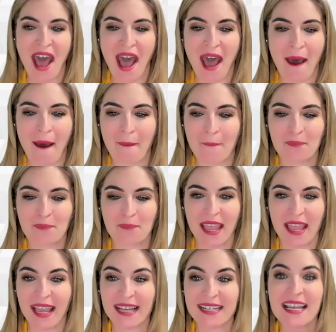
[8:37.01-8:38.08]

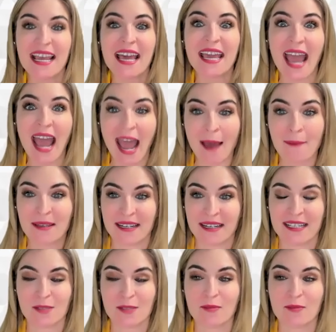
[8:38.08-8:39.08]
And happiness,